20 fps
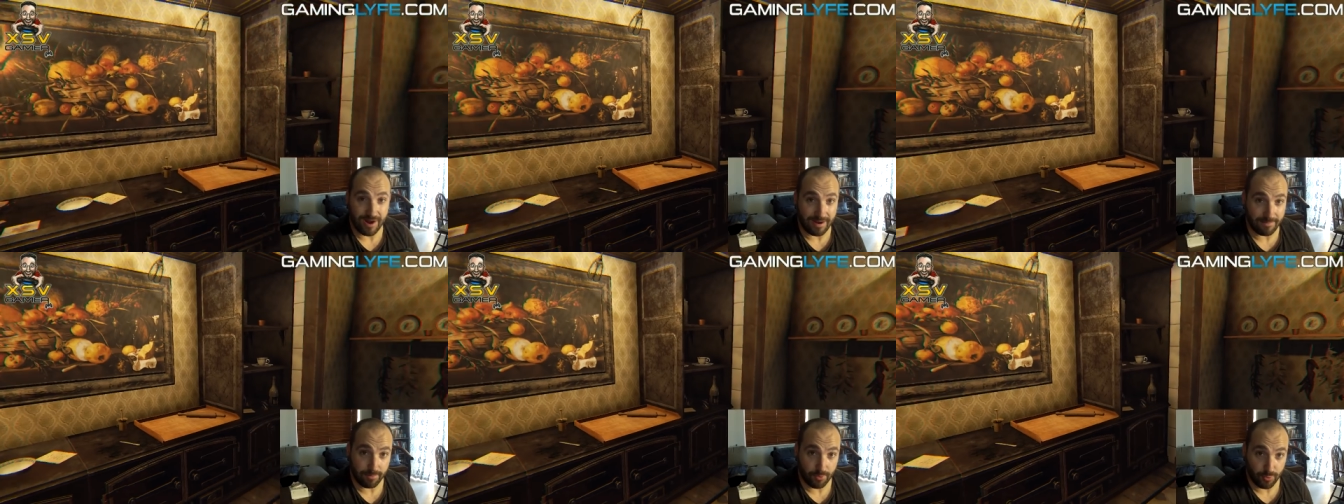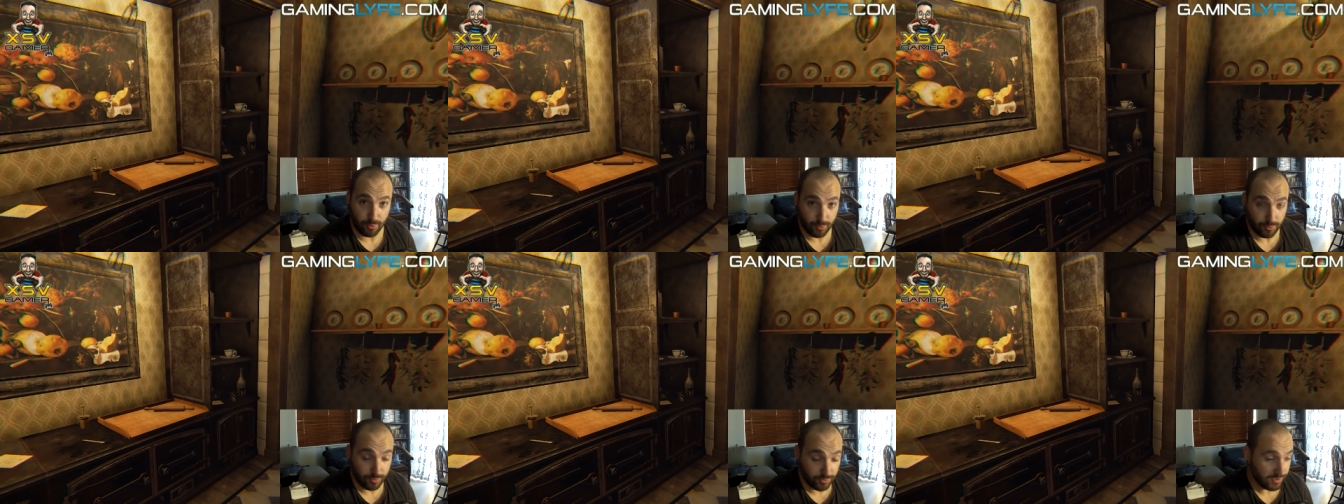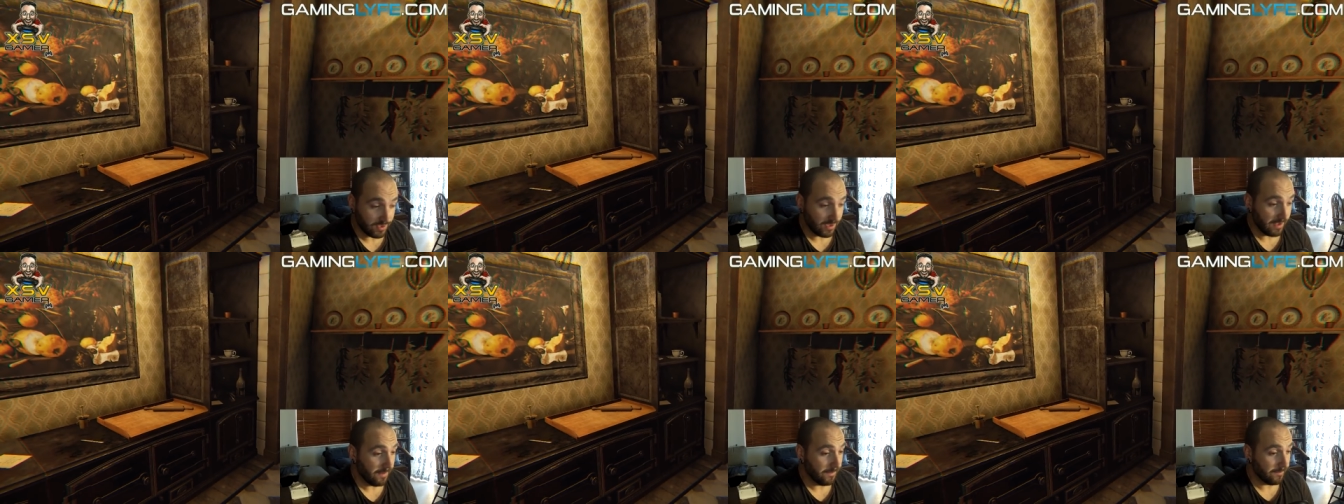
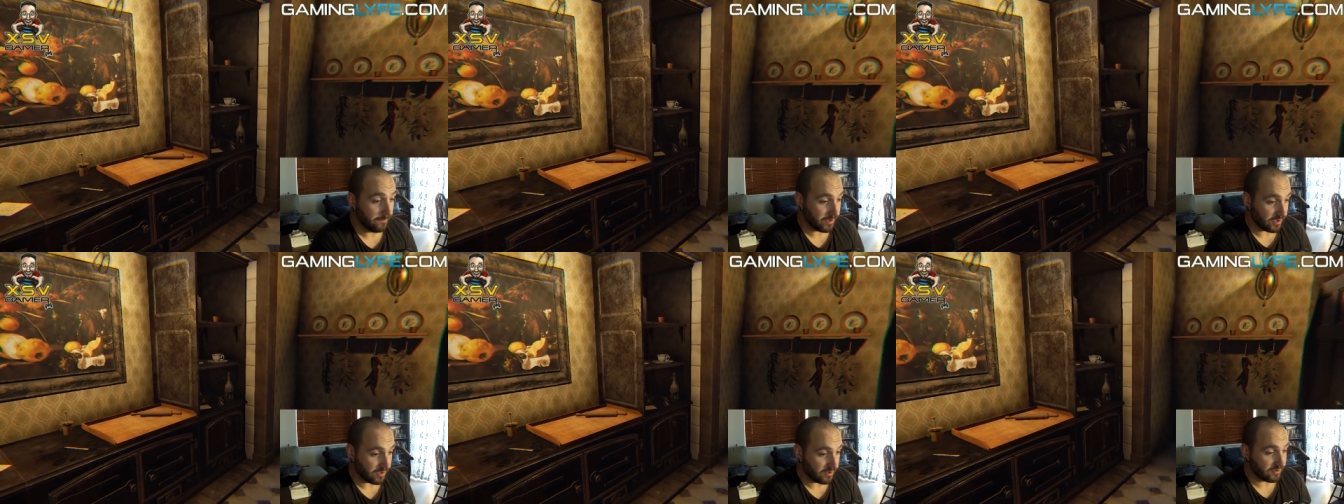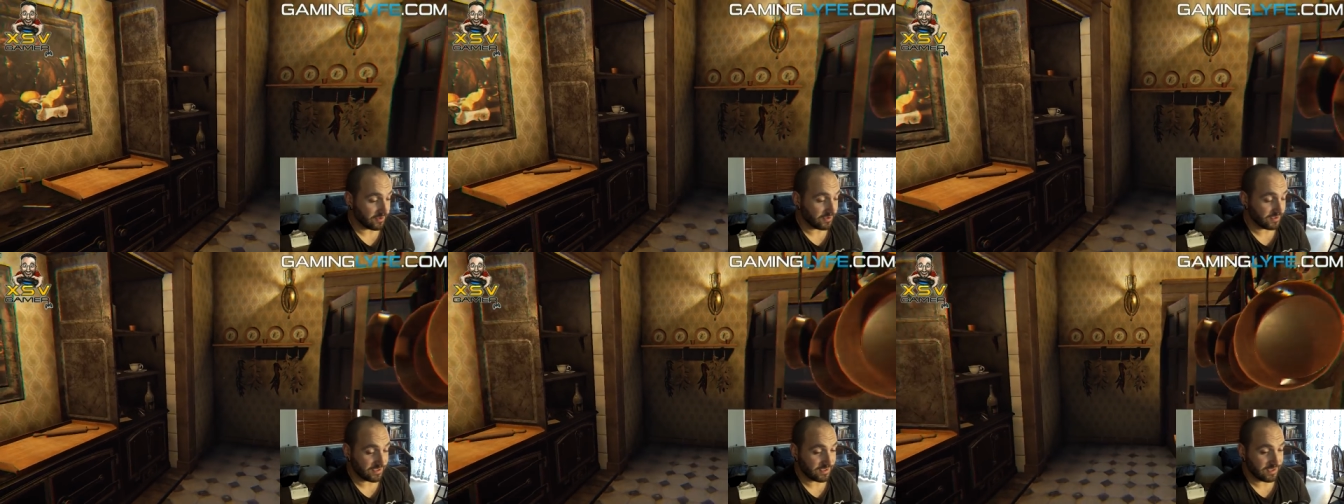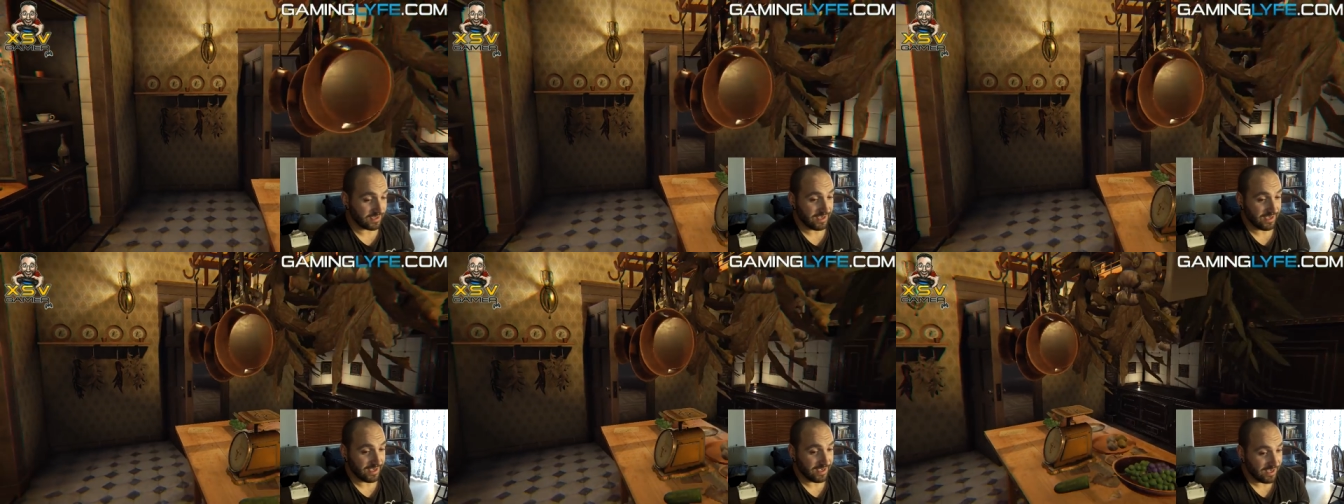Rambo, because